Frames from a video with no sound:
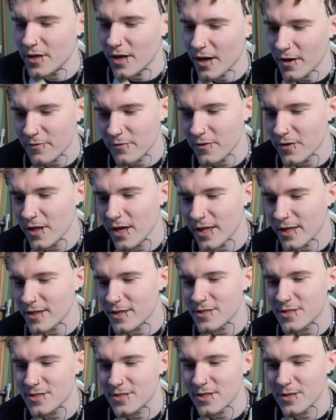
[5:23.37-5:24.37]
I feel like
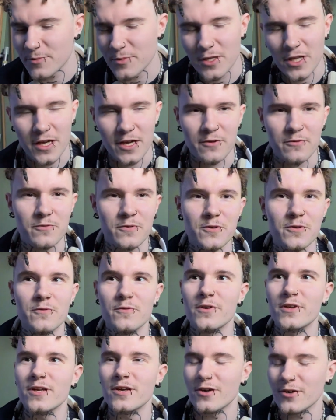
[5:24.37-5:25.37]
this is gonna be like a food
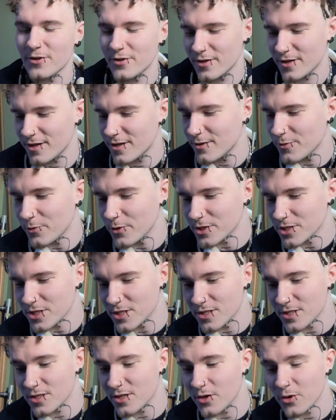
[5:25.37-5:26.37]
video, which
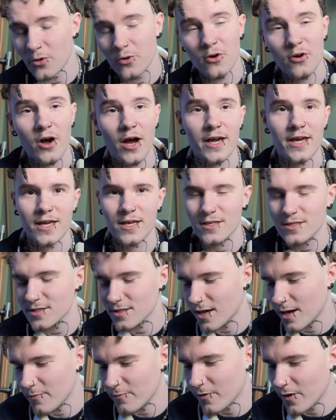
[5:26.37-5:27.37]
is cool, I guess.
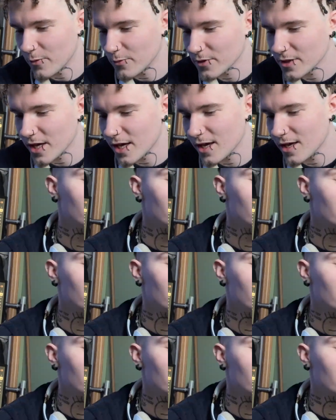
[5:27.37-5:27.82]
I'm fine with that.